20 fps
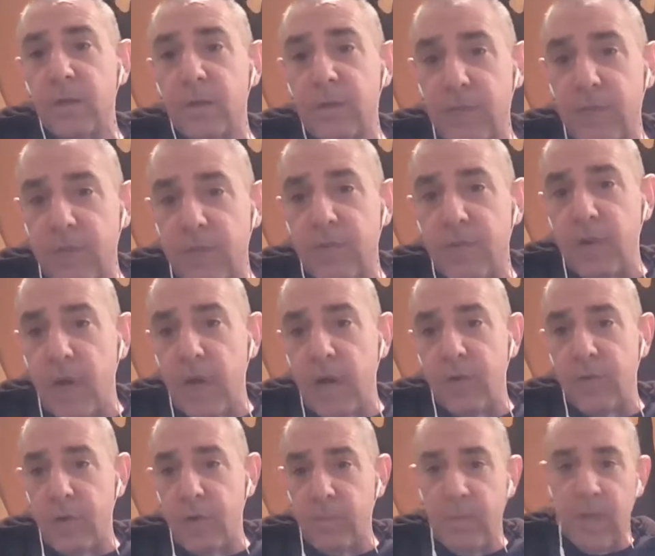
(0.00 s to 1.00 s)

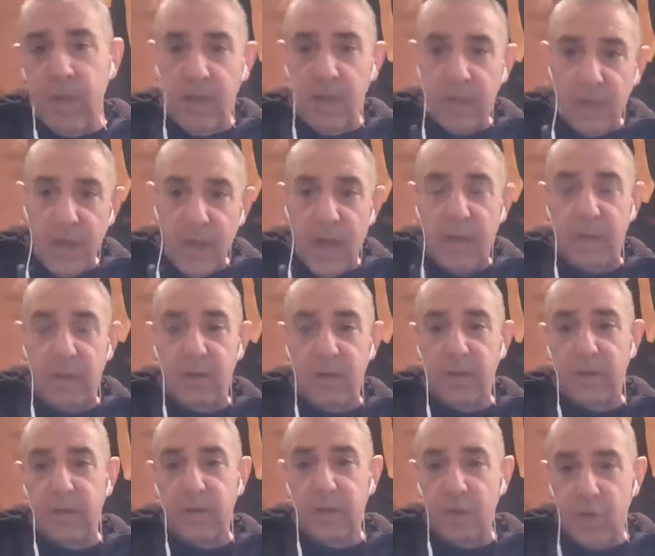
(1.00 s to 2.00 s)
$700 million,
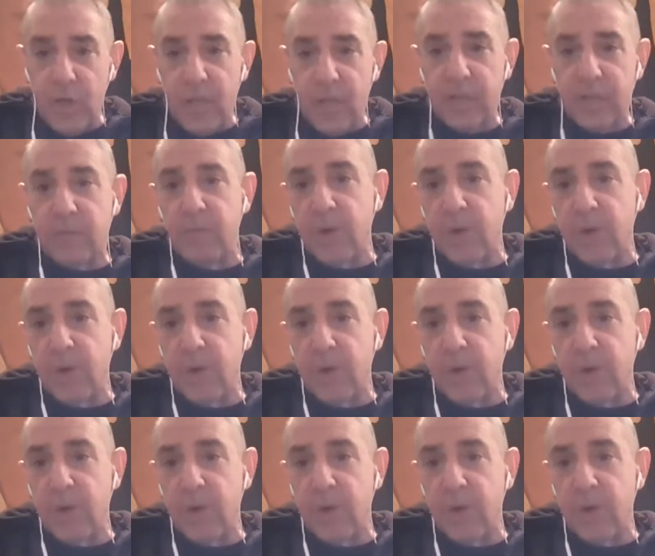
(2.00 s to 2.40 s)
just